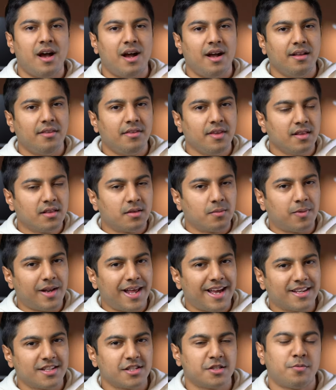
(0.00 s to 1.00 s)
i think the
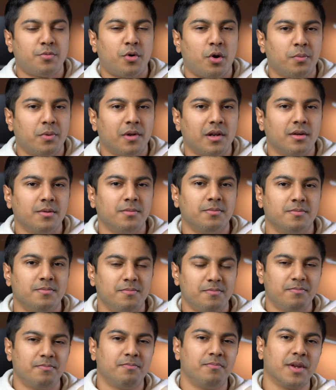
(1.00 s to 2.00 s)
black is popular
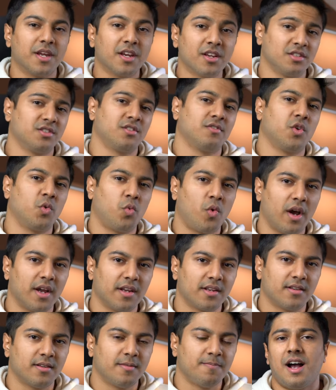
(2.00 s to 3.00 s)
because of the
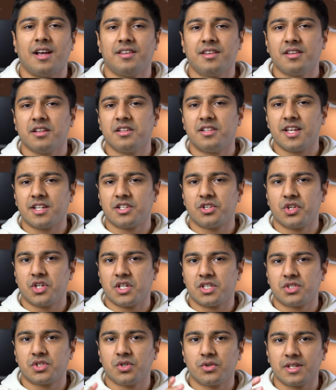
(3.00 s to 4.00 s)
white i think the daytona
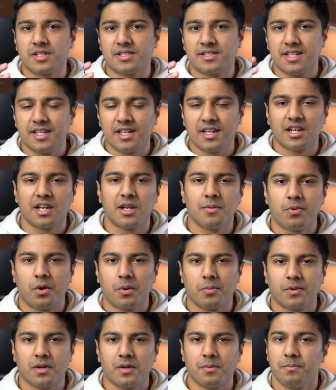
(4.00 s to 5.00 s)
is so exceedingly
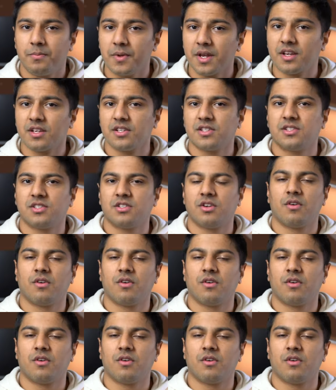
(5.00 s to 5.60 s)
popular because